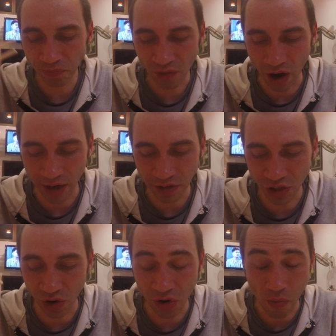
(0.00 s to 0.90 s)
Alright,
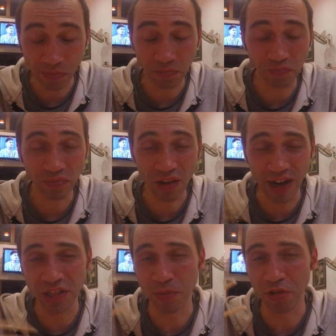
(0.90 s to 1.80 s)
so I
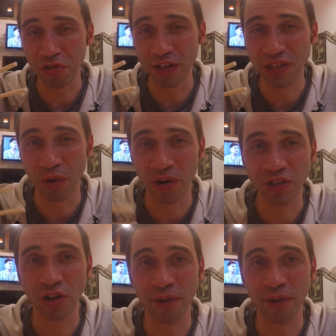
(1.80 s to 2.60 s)
had some other things I want to talk